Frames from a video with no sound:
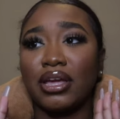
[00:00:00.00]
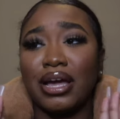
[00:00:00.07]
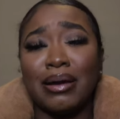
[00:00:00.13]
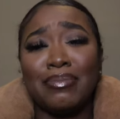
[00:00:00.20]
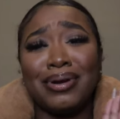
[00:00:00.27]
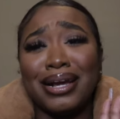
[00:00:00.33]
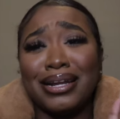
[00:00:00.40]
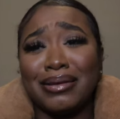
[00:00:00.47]
I
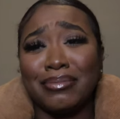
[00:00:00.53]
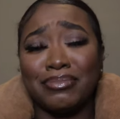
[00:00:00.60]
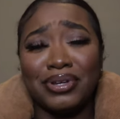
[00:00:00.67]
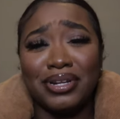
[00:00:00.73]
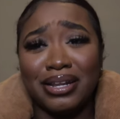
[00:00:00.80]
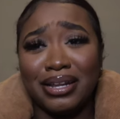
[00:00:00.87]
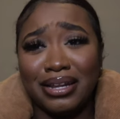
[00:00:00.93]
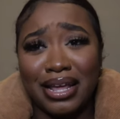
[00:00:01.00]
probably didn't put
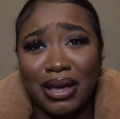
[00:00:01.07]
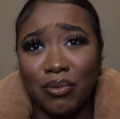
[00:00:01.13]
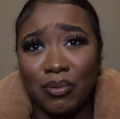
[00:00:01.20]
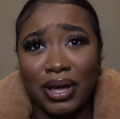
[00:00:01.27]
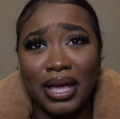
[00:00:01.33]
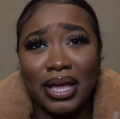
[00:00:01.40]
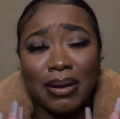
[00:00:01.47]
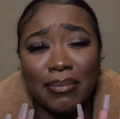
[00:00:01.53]
it in that
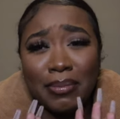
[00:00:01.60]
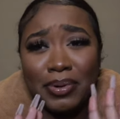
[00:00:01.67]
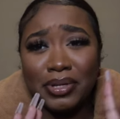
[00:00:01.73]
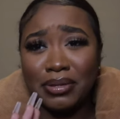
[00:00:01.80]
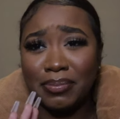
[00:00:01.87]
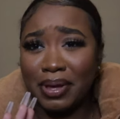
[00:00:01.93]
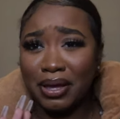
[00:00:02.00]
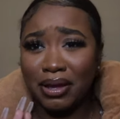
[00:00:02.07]
way. I'm gonna put
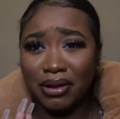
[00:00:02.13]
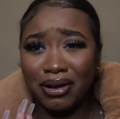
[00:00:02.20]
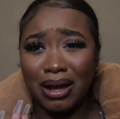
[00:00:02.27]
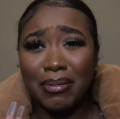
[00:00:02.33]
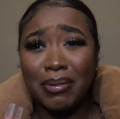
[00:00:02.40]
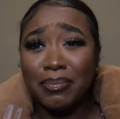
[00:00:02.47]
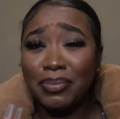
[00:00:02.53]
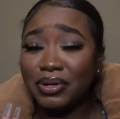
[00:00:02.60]
the paragraph. I'm
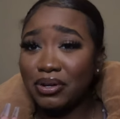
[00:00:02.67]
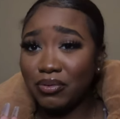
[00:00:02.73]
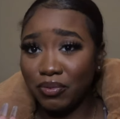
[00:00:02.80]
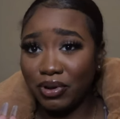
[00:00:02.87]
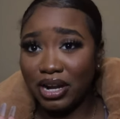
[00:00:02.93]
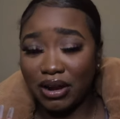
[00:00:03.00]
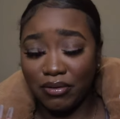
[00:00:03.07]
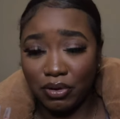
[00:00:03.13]
gonna put
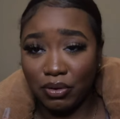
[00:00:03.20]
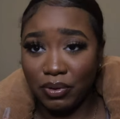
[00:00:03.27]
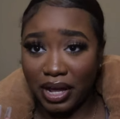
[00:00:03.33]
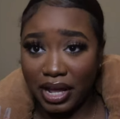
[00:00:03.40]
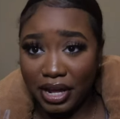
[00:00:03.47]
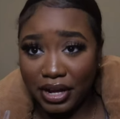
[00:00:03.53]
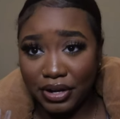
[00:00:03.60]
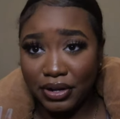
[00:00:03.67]
what I wrote
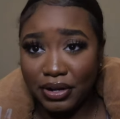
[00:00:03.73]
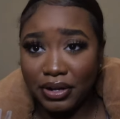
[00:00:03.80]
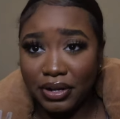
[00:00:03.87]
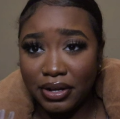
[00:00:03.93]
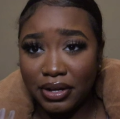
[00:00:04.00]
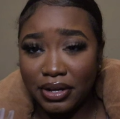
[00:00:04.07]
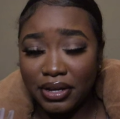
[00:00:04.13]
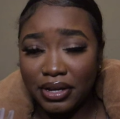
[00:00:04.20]
here,
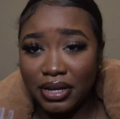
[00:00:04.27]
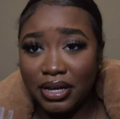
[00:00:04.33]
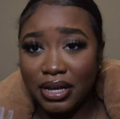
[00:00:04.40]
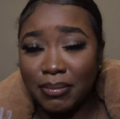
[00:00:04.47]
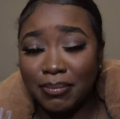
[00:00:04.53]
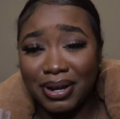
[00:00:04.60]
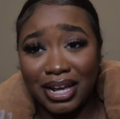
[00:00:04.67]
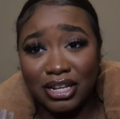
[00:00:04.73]

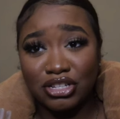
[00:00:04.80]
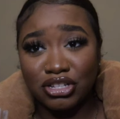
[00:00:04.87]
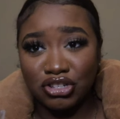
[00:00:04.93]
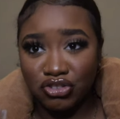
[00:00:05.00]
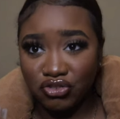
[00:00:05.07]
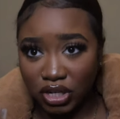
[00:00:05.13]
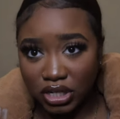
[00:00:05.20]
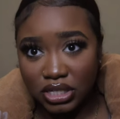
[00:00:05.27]
but I
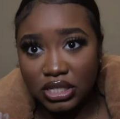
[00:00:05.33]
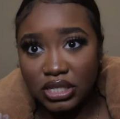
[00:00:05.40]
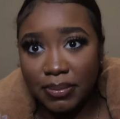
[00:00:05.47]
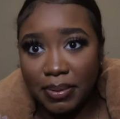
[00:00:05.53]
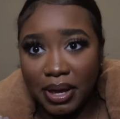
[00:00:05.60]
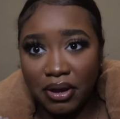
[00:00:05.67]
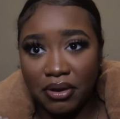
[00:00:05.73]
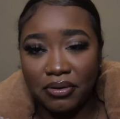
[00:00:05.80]
stretched the
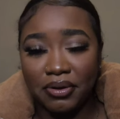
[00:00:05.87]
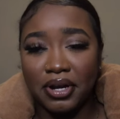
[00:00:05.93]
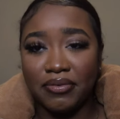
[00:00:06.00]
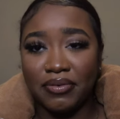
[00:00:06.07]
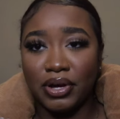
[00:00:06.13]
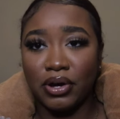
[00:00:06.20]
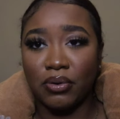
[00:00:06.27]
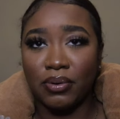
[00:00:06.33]
paragraph
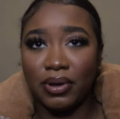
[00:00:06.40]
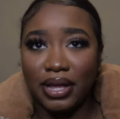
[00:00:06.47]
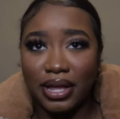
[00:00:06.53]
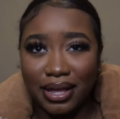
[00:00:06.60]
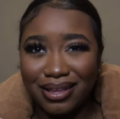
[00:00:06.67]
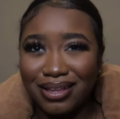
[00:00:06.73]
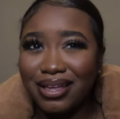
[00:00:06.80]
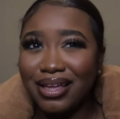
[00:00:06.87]
out
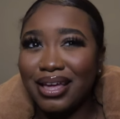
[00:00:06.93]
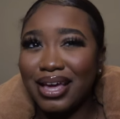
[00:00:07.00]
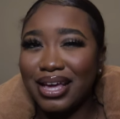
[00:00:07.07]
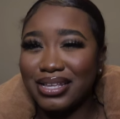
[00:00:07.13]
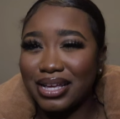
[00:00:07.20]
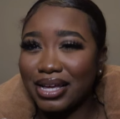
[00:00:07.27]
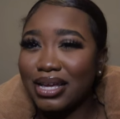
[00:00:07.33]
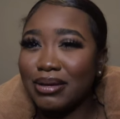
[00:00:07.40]

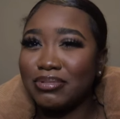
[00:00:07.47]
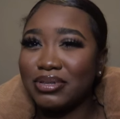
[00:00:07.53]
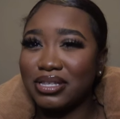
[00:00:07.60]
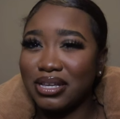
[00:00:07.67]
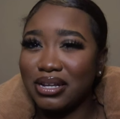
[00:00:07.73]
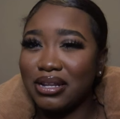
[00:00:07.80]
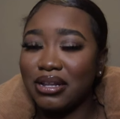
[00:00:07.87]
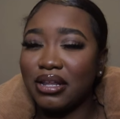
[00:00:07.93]
as I kept
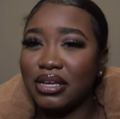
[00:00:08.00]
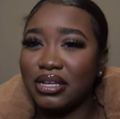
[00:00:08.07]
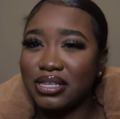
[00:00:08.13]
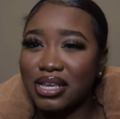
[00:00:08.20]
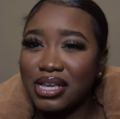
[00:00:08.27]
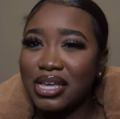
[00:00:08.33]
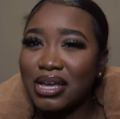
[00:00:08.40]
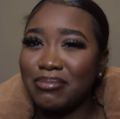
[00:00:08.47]
sending it because
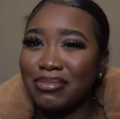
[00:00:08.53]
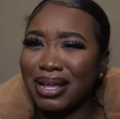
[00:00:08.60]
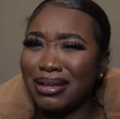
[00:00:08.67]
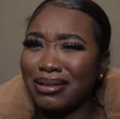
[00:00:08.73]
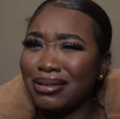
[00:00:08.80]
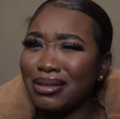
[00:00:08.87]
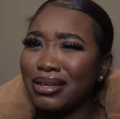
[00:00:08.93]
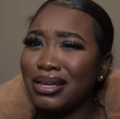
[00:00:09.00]
I kept like
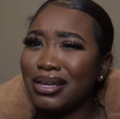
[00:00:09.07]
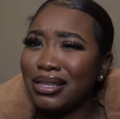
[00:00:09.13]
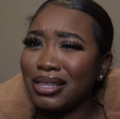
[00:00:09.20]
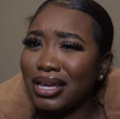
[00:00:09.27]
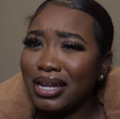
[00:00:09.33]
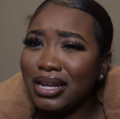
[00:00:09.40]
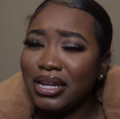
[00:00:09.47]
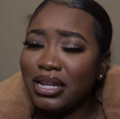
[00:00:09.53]

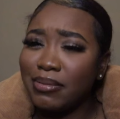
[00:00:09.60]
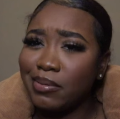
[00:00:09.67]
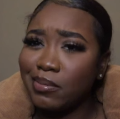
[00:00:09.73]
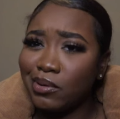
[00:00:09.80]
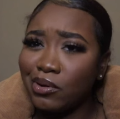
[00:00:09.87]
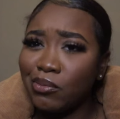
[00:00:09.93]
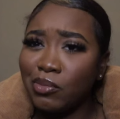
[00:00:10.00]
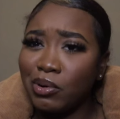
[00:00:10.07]
thinking it needed a
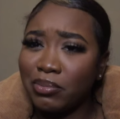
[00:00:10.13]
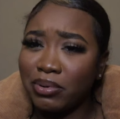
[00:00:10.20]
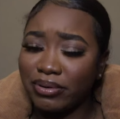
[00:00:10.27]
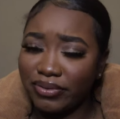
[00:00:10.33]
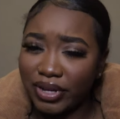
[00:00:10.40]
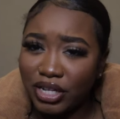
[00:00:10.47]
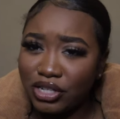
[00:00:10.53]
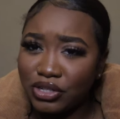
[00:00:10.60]
little more
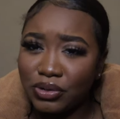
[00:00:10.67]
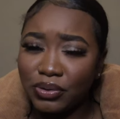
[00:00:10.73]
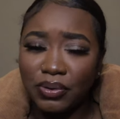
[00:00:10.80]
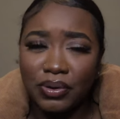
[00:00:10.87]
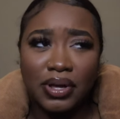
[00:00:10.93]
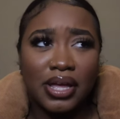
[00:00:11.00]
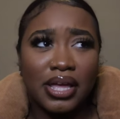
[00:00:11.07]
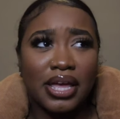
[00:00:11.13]

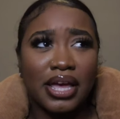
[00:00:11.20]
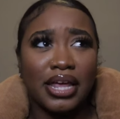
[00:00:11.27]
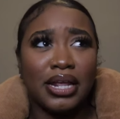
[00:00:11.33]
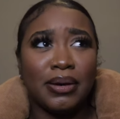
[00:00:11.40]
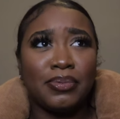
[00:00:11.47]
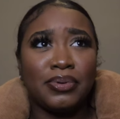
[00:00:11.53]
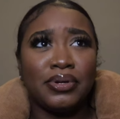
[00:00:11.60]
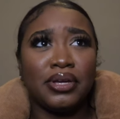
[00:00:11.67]
professional. And
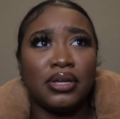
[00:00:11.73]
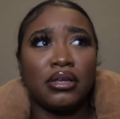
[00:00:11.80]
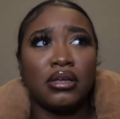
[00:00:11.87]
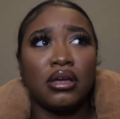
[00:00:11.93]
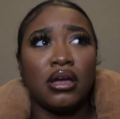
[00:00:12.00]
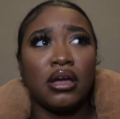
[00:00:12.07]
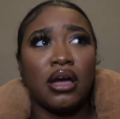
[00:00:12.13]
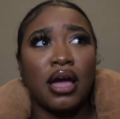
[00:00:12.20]
I put,
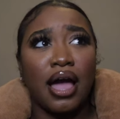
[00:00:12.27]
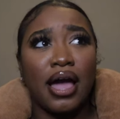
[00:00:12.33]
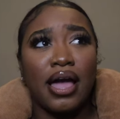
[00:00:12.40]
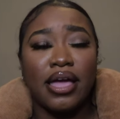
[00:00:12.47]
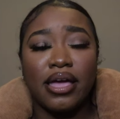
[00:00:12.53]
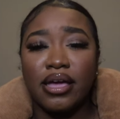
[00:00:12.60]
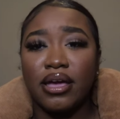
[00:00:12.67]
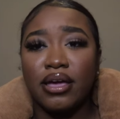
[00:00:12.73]
I
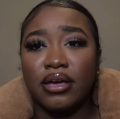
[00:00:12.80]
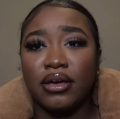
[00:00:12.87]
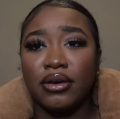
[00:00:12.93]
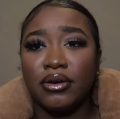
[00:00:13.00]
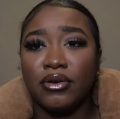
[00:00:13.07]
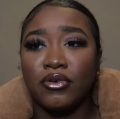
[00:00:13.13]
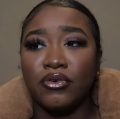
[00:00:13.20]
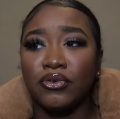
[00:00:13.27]

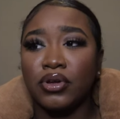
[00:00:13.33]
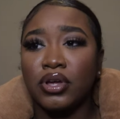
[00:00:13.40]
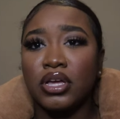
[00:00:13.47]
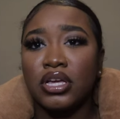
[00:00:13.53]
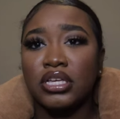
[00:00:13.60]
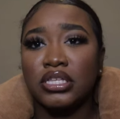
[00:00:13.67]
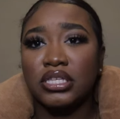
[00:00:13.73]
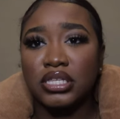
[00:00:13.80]
have
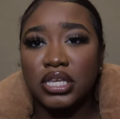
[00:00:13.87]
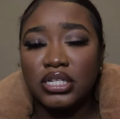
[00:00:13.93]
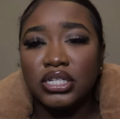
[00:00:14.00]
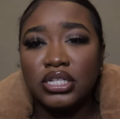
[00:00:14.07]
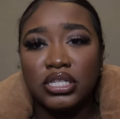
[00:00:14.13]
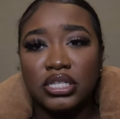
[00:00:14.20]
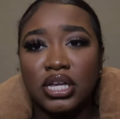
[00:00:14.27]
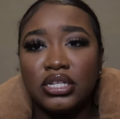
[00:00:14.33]
such
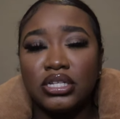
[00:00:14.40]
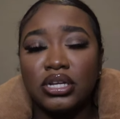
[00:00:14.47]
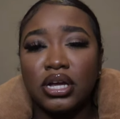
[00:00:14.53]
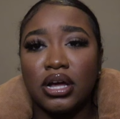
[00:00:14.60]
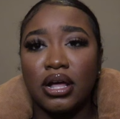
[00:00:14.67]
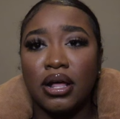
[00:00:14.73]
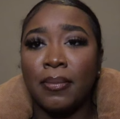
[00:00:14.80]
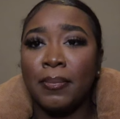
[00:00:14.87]
and such
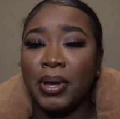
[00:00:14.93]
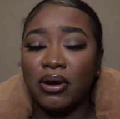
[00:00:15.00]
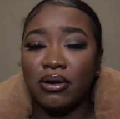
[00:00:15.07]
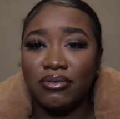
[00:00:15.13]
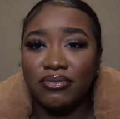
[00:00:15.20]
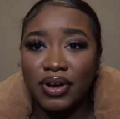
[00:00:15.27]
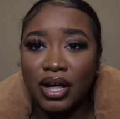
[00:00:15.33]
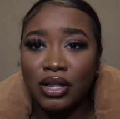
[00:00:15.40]
amount
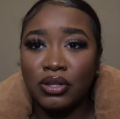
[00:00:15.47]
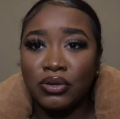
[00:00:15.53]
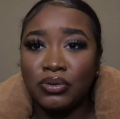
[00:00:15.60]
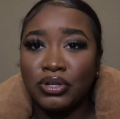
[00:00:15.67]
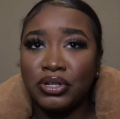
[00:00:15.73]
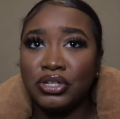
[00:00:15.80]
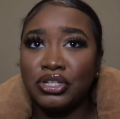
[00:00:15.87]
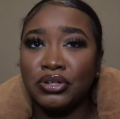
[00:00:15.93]
of
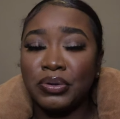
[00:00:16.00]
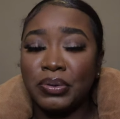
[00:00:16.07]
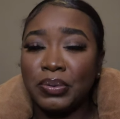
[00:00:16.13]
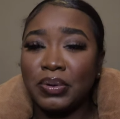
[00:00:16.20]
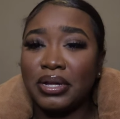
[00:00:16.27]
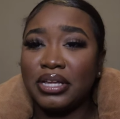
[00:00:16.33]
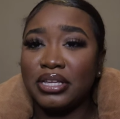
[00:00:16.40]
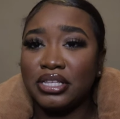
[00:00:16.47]
followers
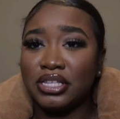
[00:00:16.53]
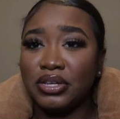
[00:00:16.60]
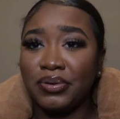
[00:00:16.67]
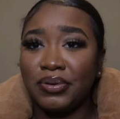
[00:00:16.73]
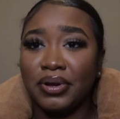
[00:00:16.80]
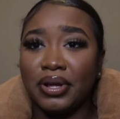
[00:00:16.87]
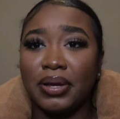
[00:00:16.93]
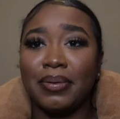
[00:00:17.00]
on
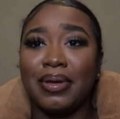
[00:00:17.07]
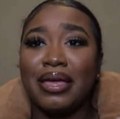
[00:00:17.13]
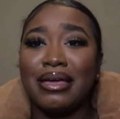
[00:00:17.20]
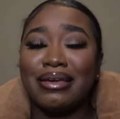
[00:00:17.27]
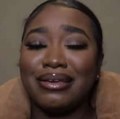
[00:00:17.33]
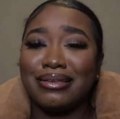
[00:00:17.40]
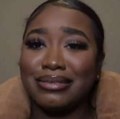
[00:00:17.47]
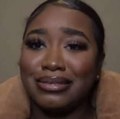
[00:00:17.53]
Instagram
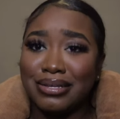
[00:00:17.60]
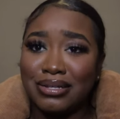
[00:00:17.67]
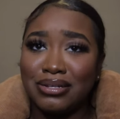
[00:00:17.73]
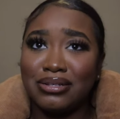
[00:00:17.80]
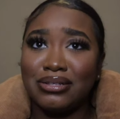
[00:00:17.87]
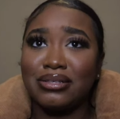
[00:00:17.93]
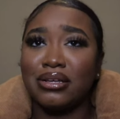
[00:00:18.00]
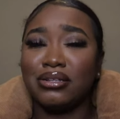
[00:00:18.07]
and such
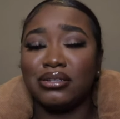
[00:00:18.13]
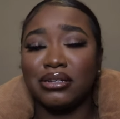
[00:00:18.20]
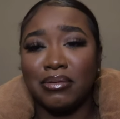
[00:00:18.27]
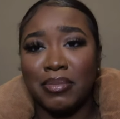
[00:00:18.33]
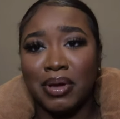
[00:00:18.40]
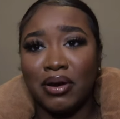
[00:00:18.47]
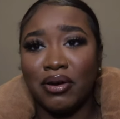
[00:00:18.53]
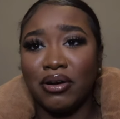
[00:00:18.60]
and such
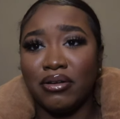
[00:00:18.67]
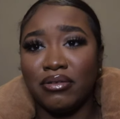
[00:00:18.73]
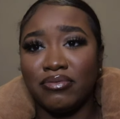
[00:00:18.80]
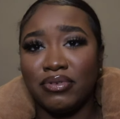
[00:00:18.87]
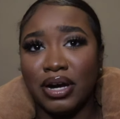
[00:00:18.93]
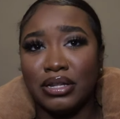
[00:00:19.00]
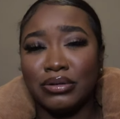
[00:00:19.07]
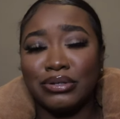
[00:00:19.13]
amount of
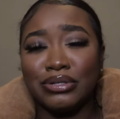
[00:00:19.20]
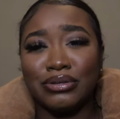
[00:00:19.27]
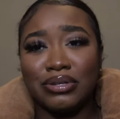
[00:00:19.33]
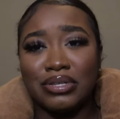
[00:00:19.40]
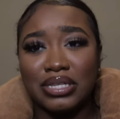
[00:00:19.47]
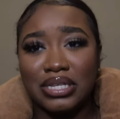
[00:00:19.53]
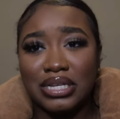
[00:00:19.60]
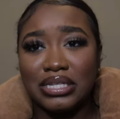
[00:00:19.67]
followers
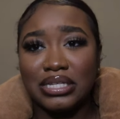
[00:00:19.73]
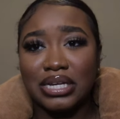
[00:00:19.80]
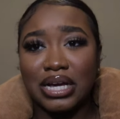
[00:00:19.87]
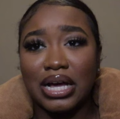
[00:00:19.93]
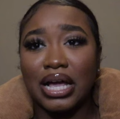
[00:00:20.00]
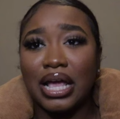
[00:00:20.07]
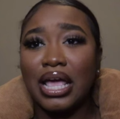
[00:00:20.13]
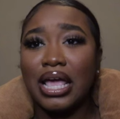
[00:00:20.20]
on
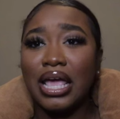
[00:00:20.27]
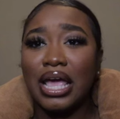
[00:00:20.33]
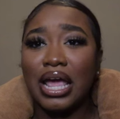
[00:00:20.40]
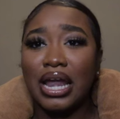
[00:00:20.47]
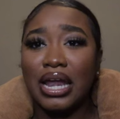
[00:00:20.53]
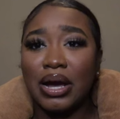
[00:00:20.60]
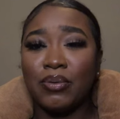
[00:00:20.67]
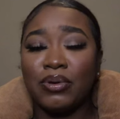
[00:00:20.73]
TikTok
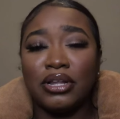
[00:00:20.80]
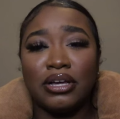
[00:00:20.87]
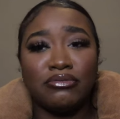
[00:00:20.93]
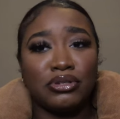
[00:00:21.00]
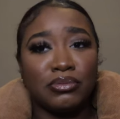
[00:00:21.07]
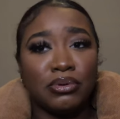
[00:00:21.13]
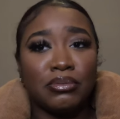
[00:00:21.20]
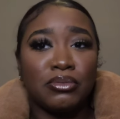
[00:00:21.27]
and I would love
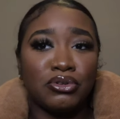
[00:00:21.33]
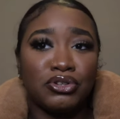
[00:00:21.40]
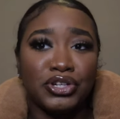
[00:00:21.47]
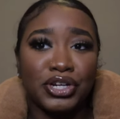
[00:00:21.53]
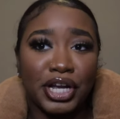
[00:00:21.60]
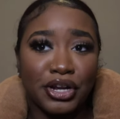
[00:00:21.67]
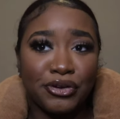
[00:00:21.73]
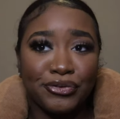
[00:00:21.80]
to promote
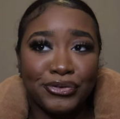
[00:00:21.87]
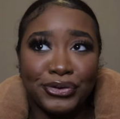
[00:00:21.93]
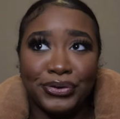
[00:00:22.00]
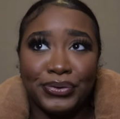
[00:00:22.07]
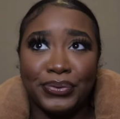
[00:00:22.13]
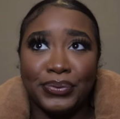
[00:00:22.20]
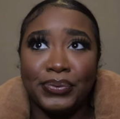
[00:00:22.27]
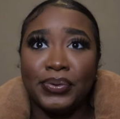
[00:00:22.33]
your hair for
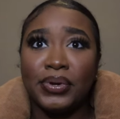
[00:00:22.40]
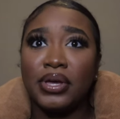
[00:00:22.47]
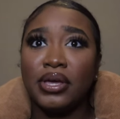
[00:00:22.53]
you.